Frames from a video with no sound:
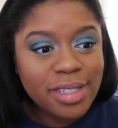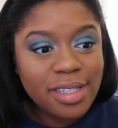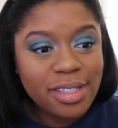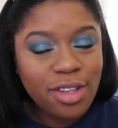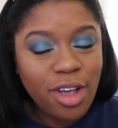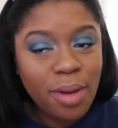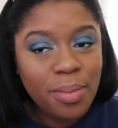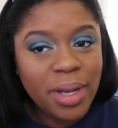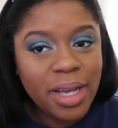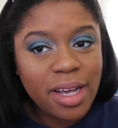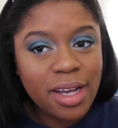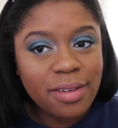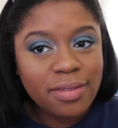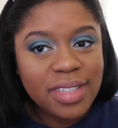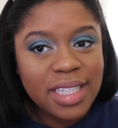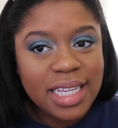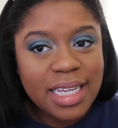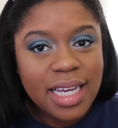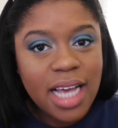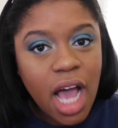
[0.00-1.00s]
installment
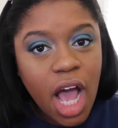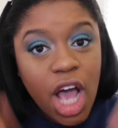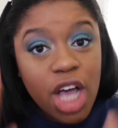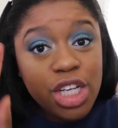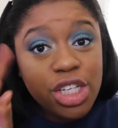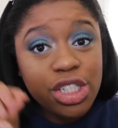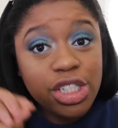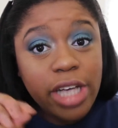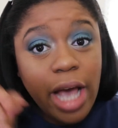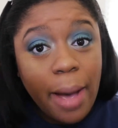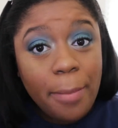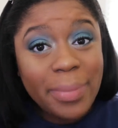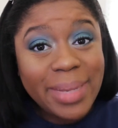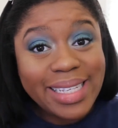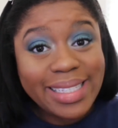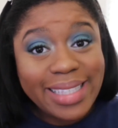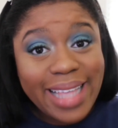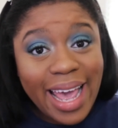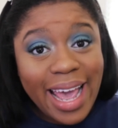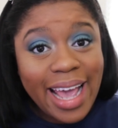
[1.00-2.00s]
of the Shop My
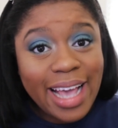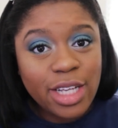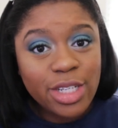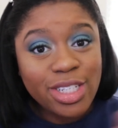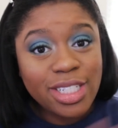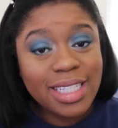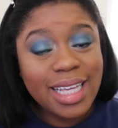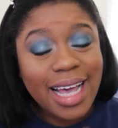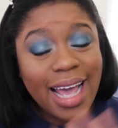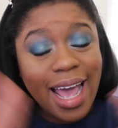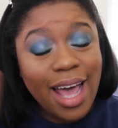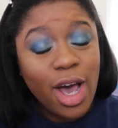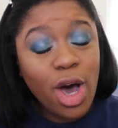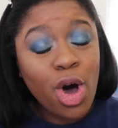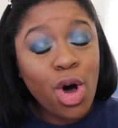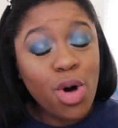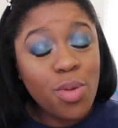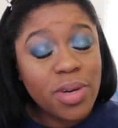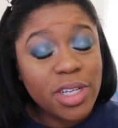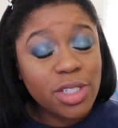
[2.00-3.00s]
Stash, because I got a
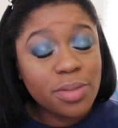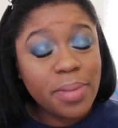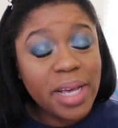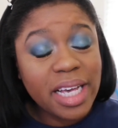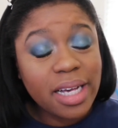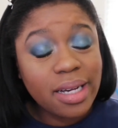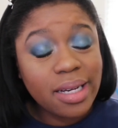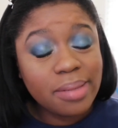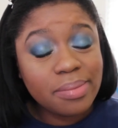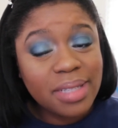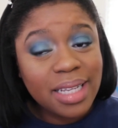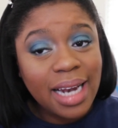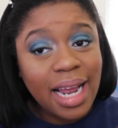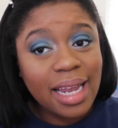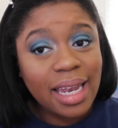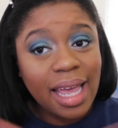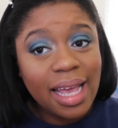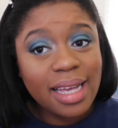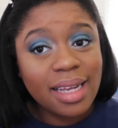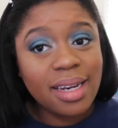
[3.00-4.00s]
whole bunch of makeup that I
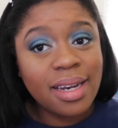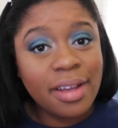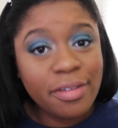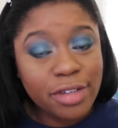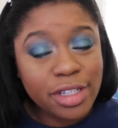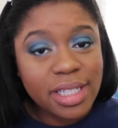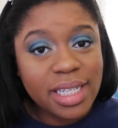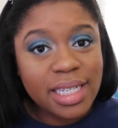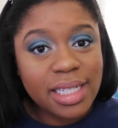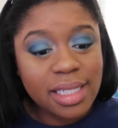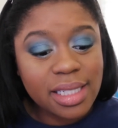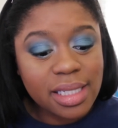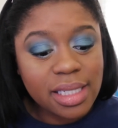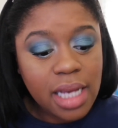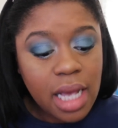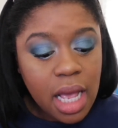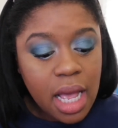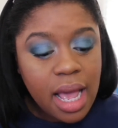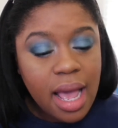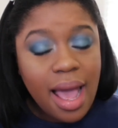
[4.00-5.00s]
like never touch,
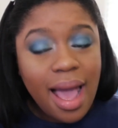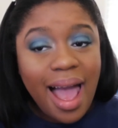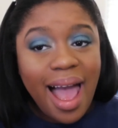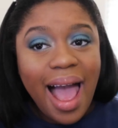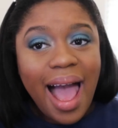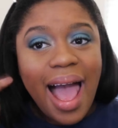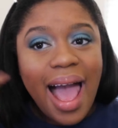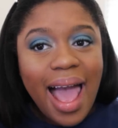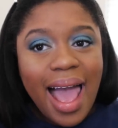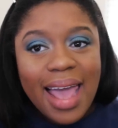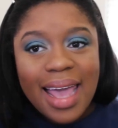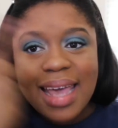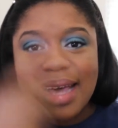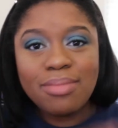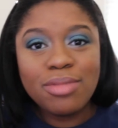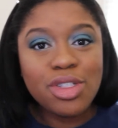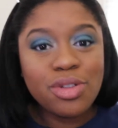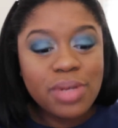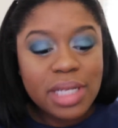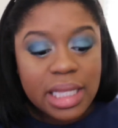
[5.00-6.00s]
I
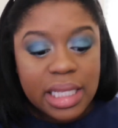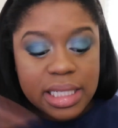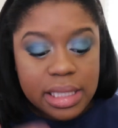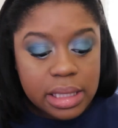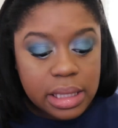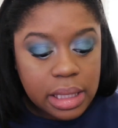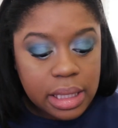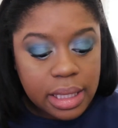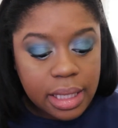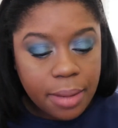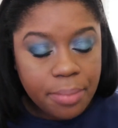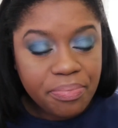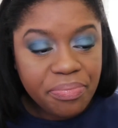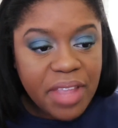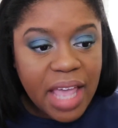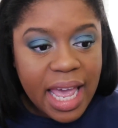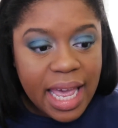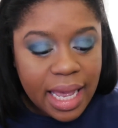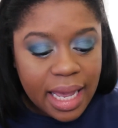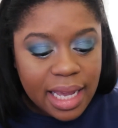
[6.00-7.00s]
am doing this look,
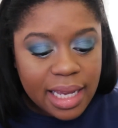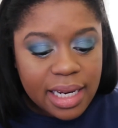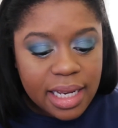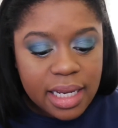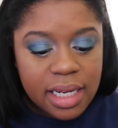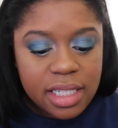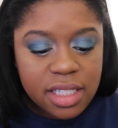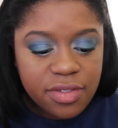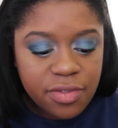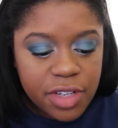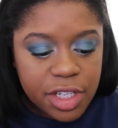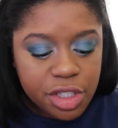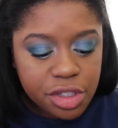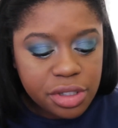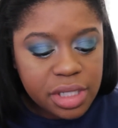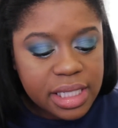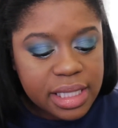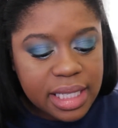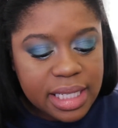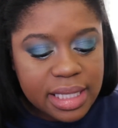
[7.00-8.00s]
and it is
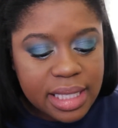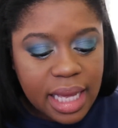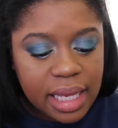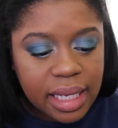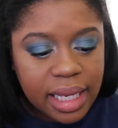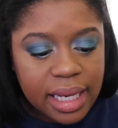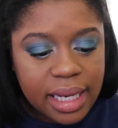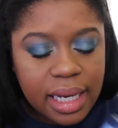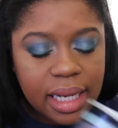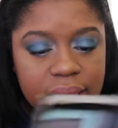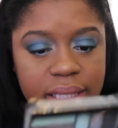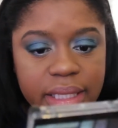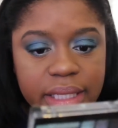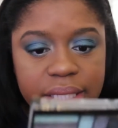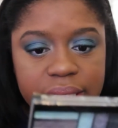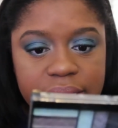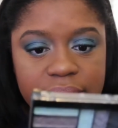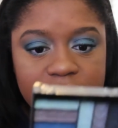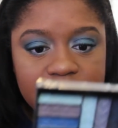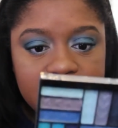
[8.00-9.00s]
featuring this LA
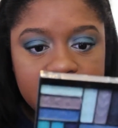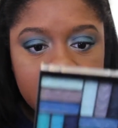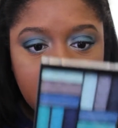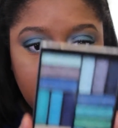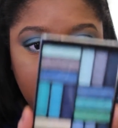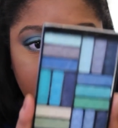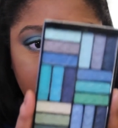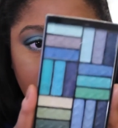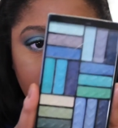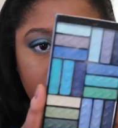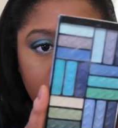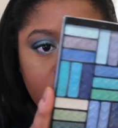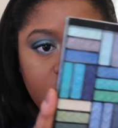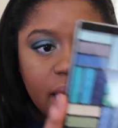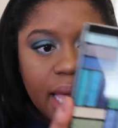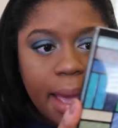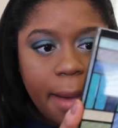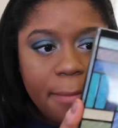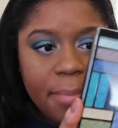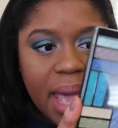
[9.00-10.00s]
Colors
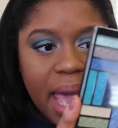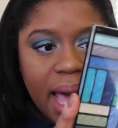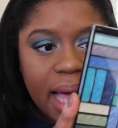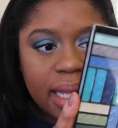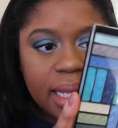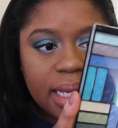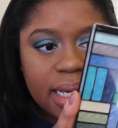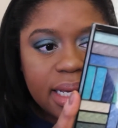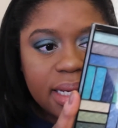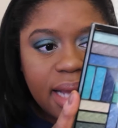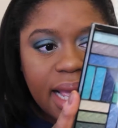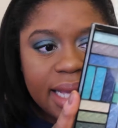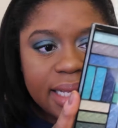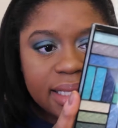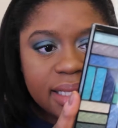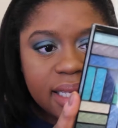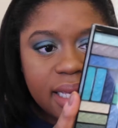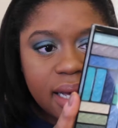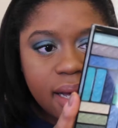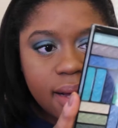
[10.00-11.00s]
Glam Palette
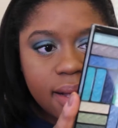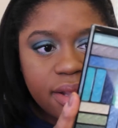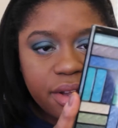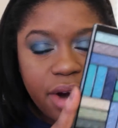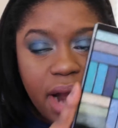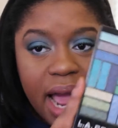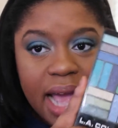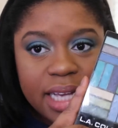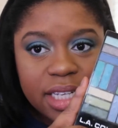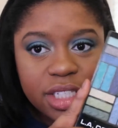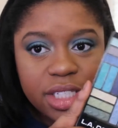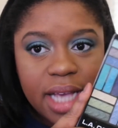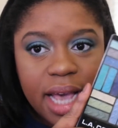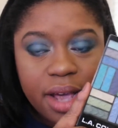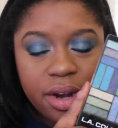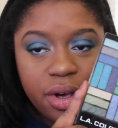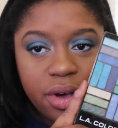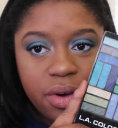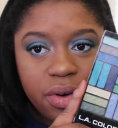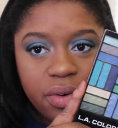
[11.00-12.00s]
18 color
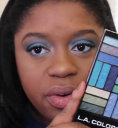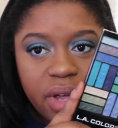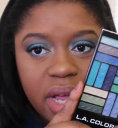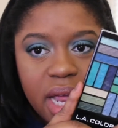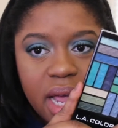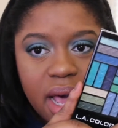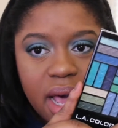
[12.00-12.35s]
eyeshadow